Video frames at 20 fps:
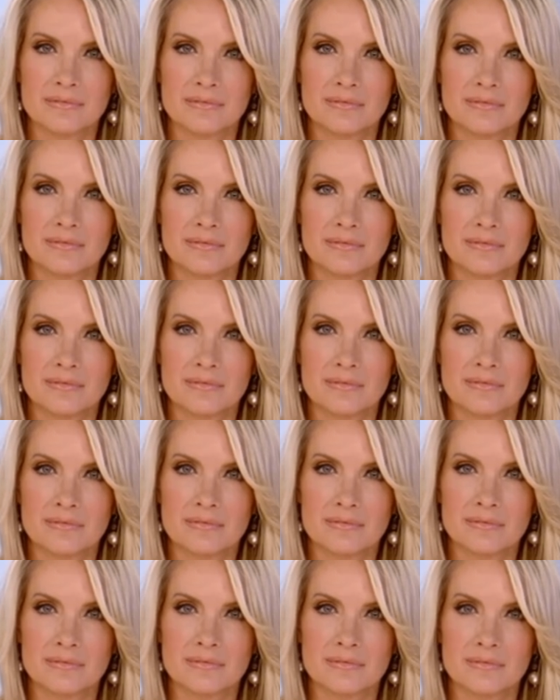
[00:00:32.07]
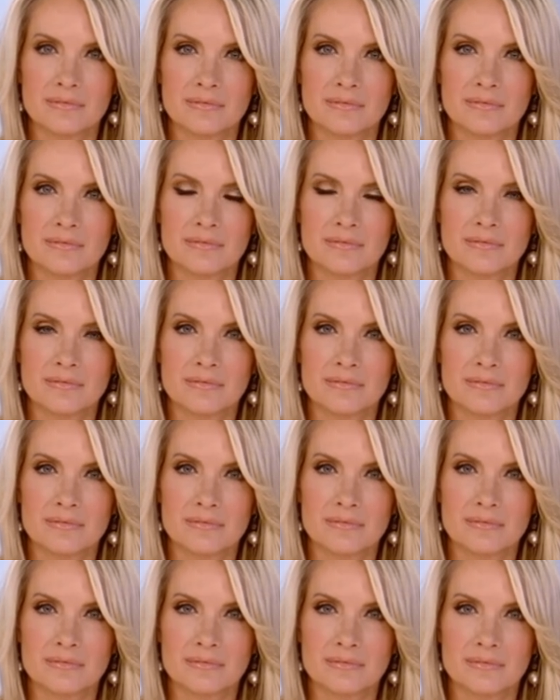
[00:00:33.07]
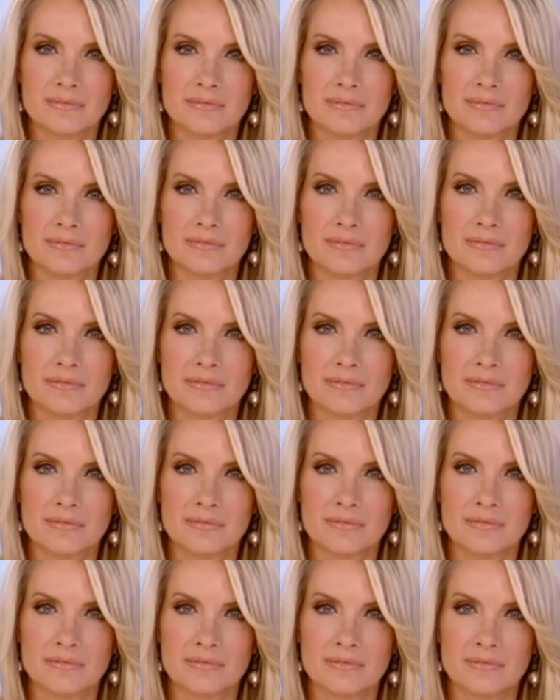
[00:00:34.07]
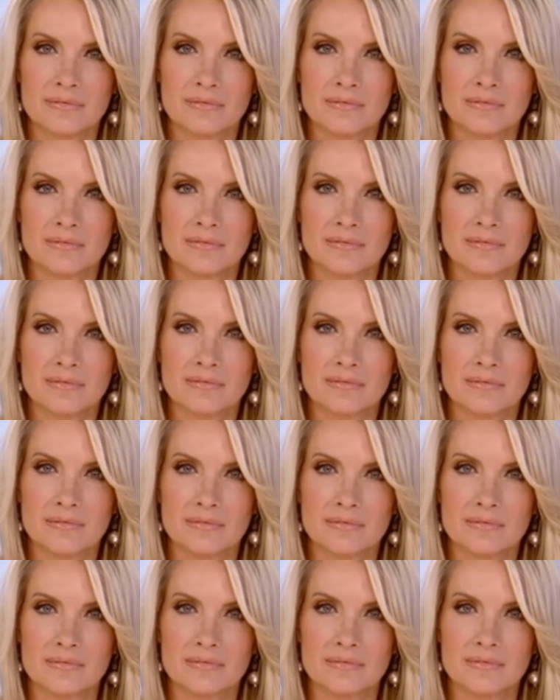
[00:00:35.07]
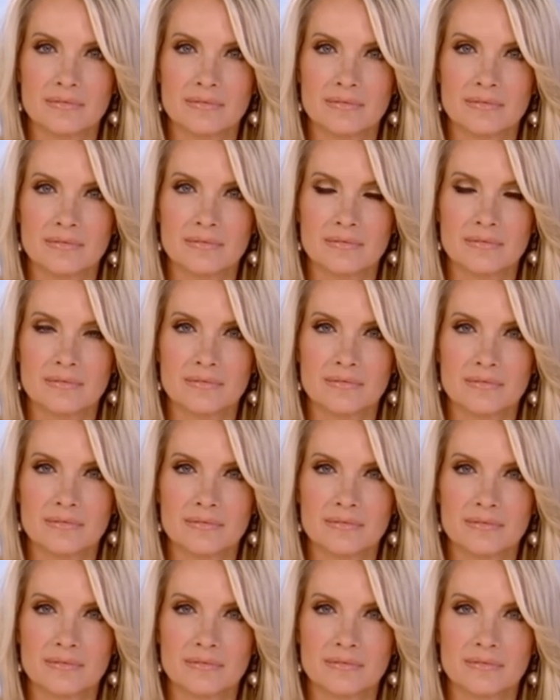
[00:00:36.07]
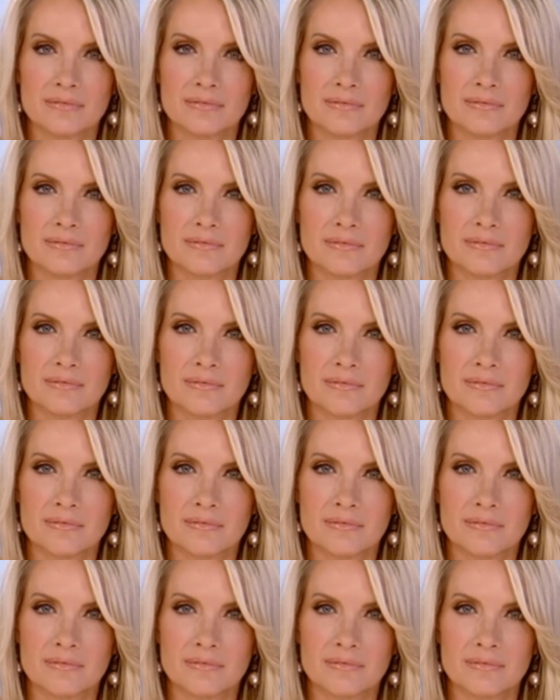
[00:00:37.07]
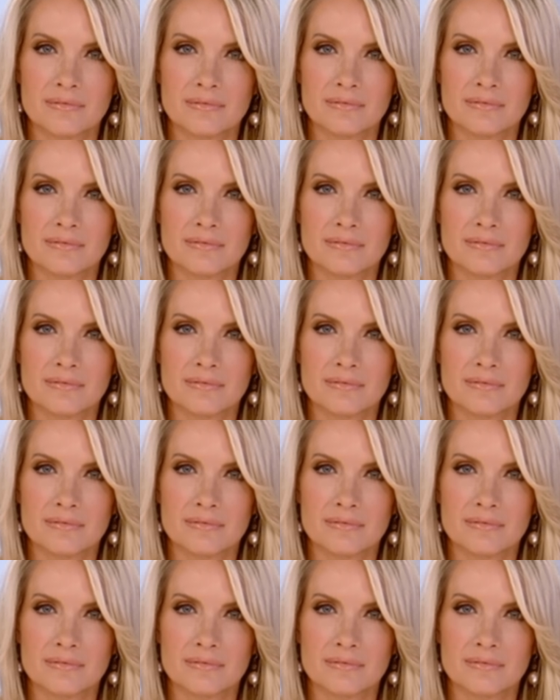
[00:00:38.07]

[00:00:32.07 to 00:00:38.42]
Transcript: No words are spoken by the person on screen.